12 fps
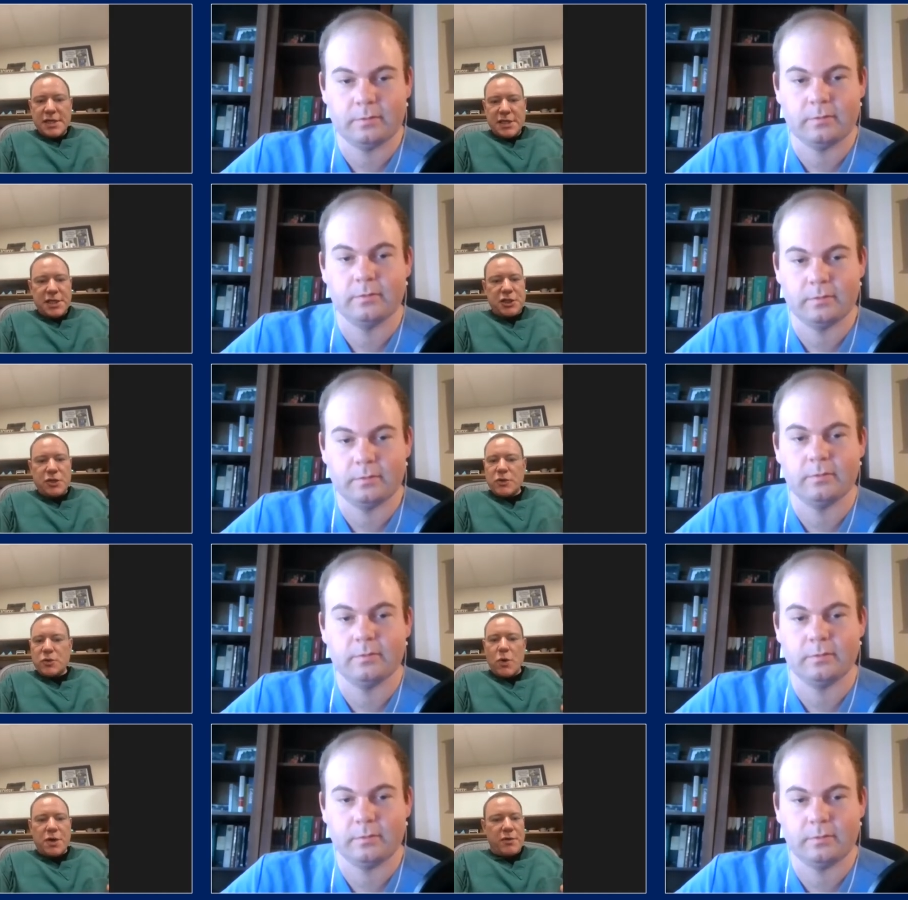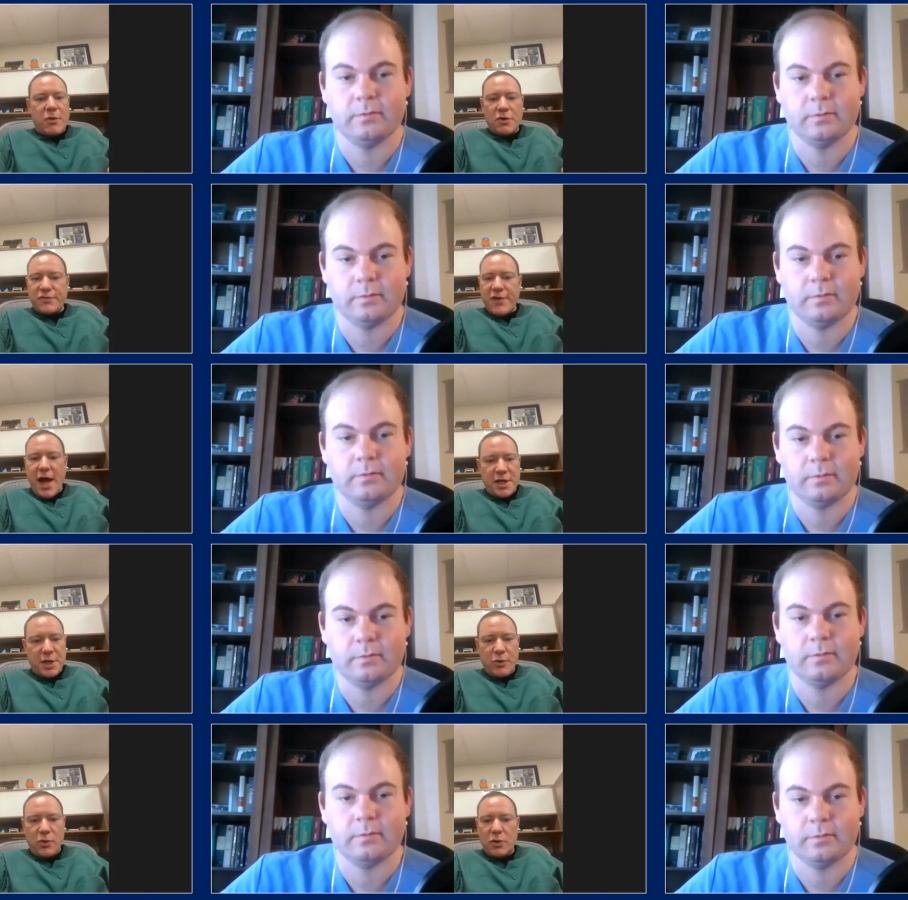Speaker 1: Tissue is one of the most
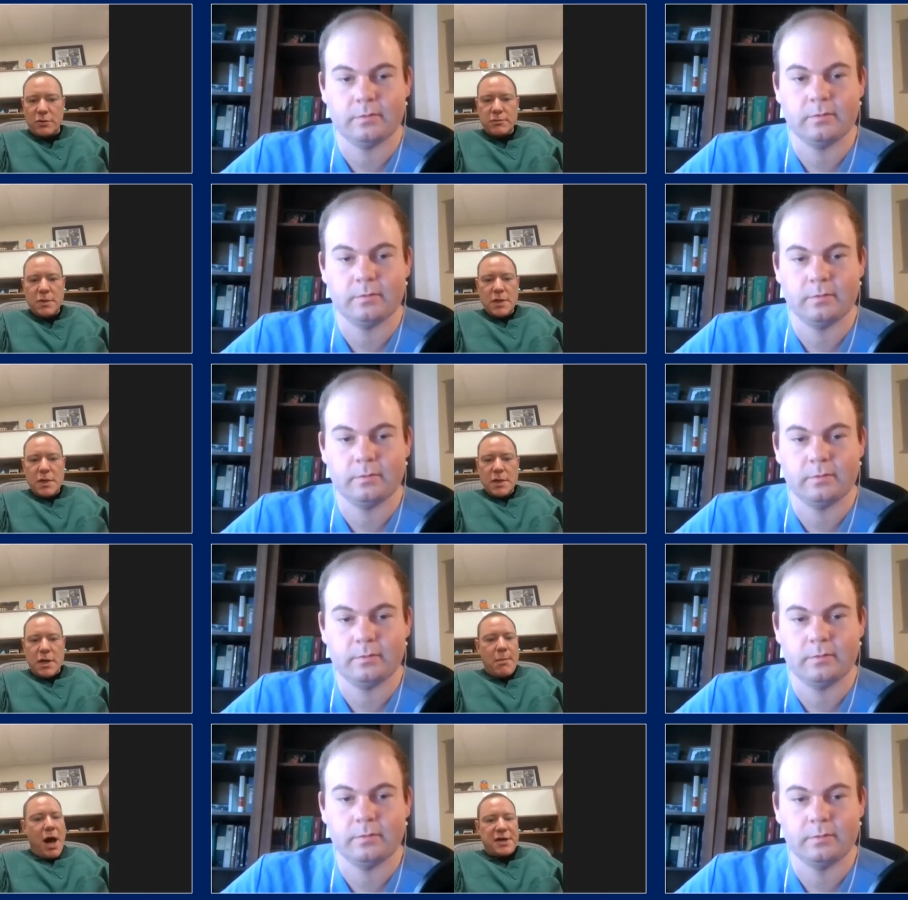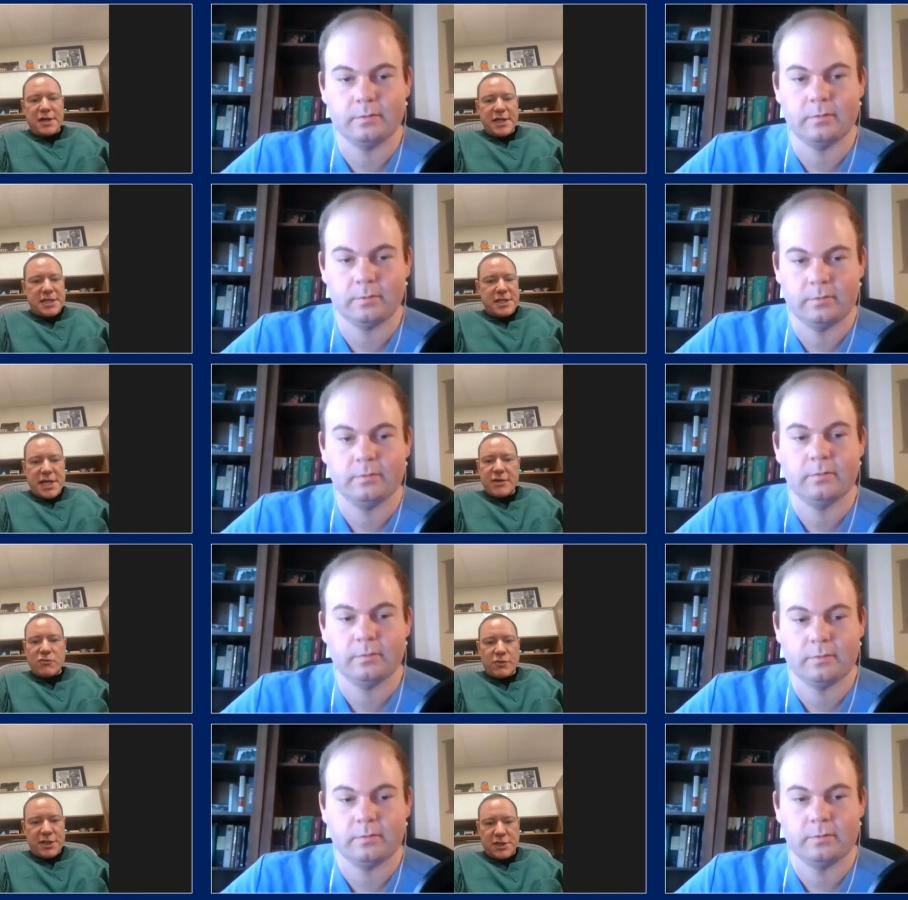valuable commodities
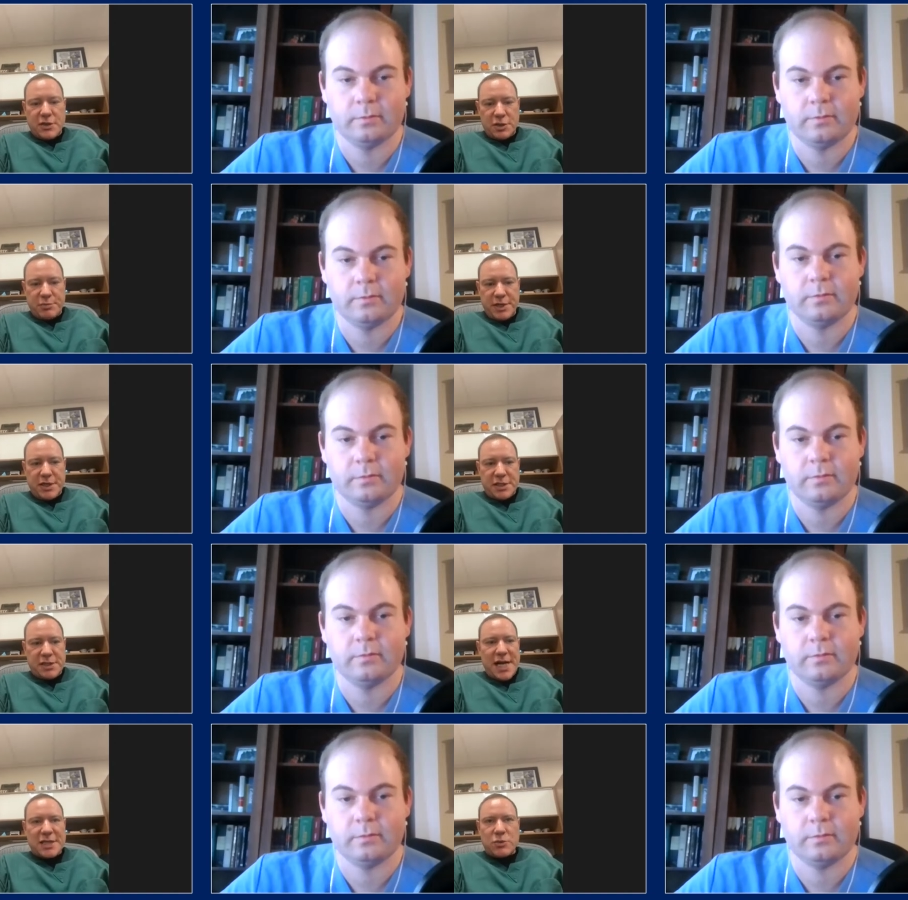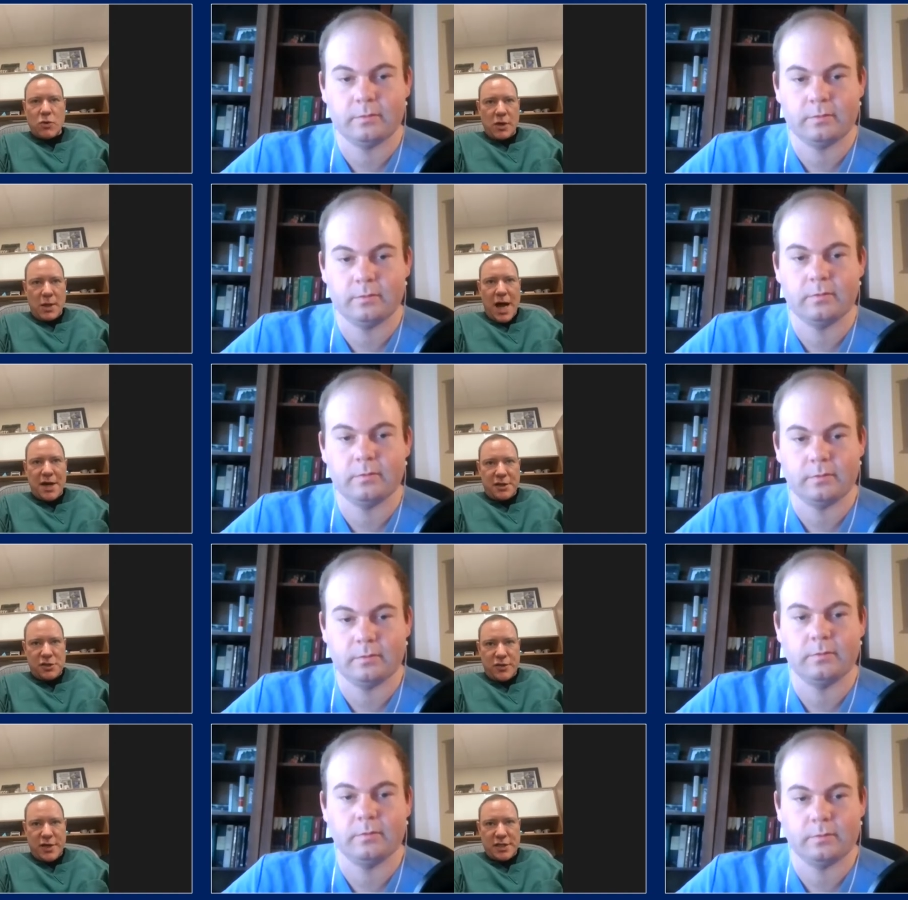in research because that's where a lot of
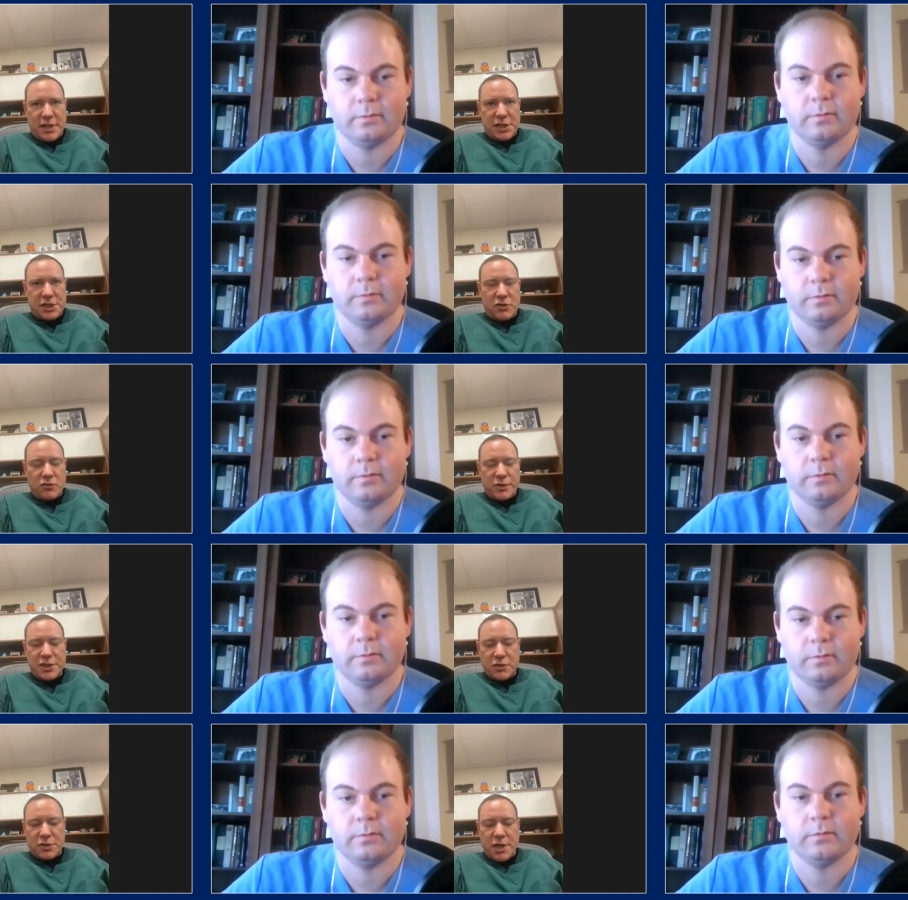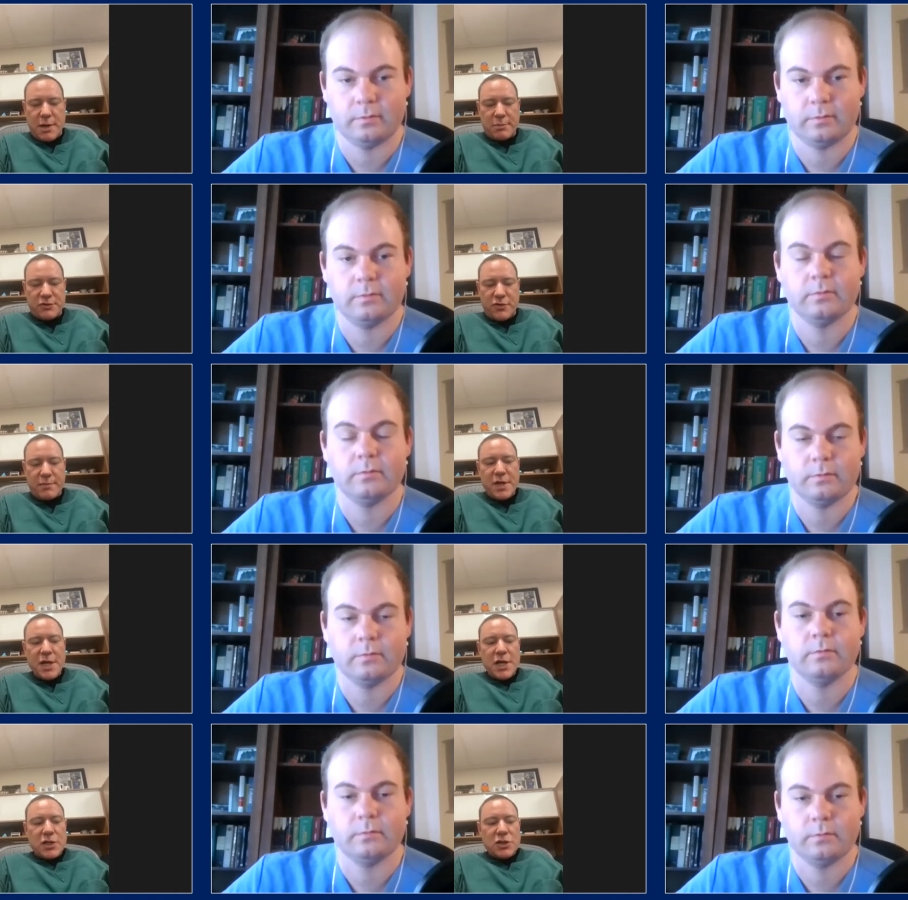the translational research comes from.
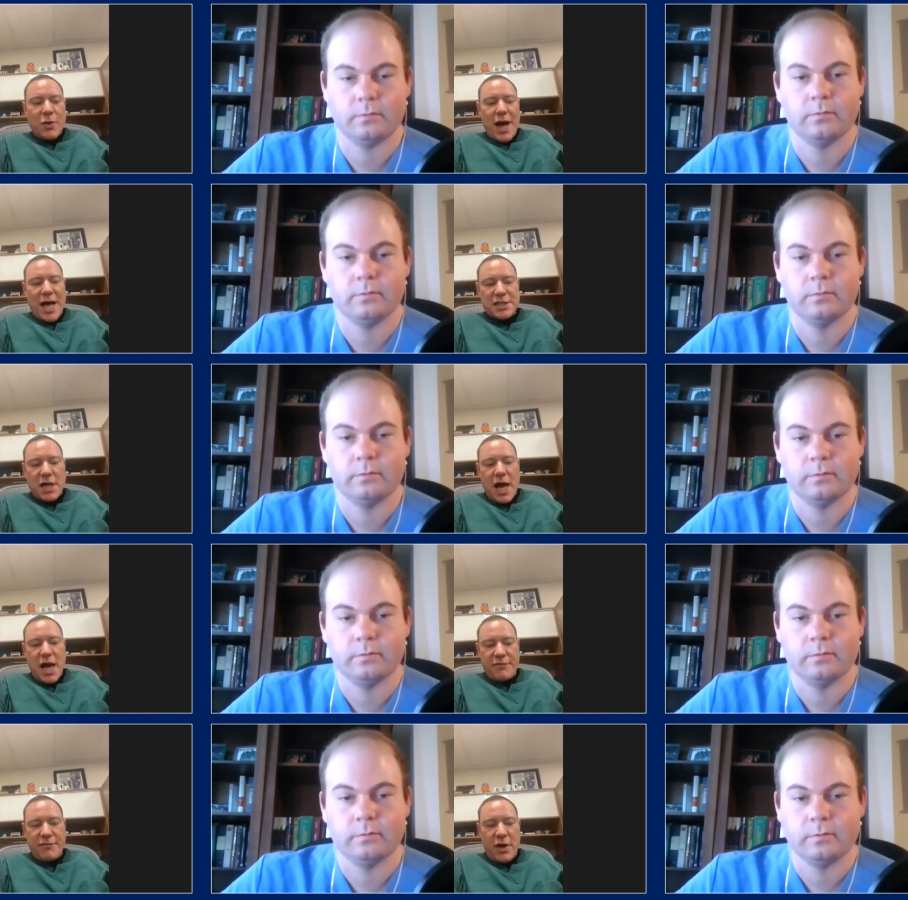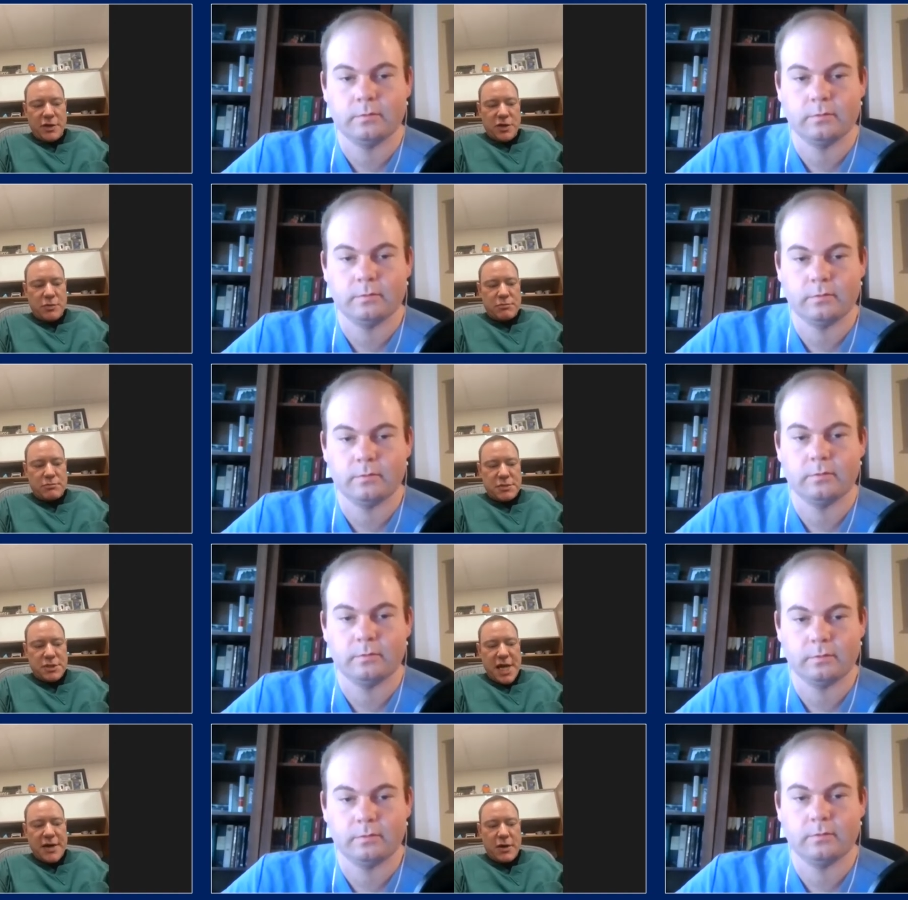So as a high volume
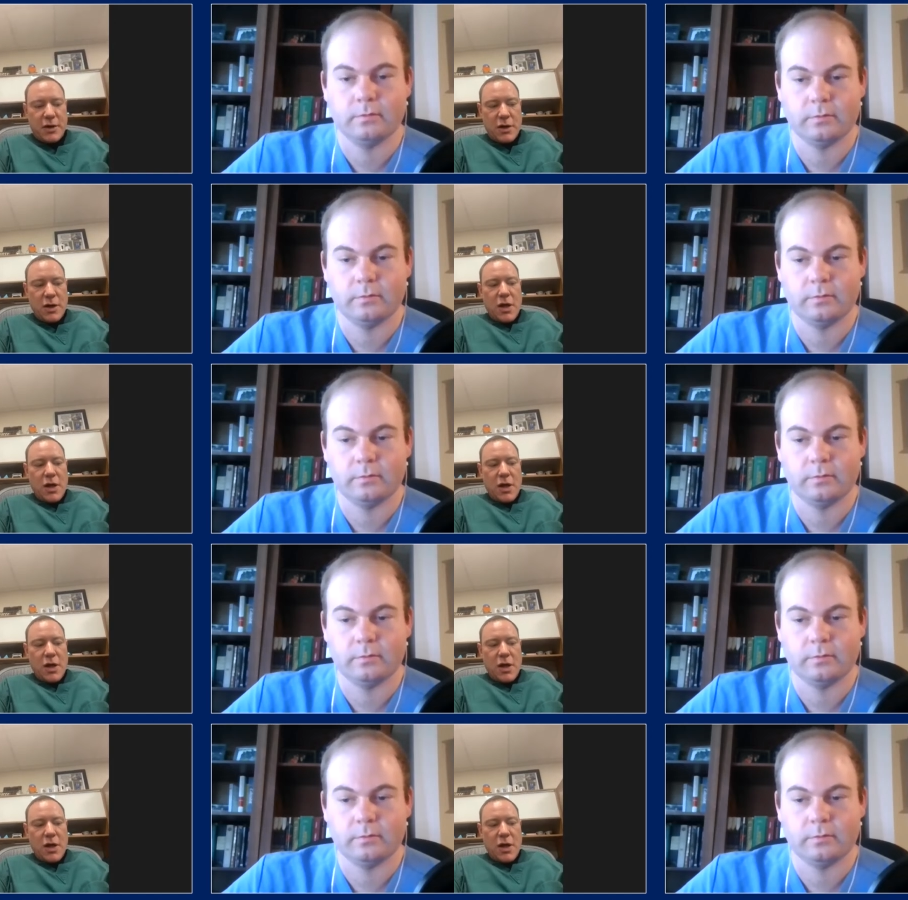center,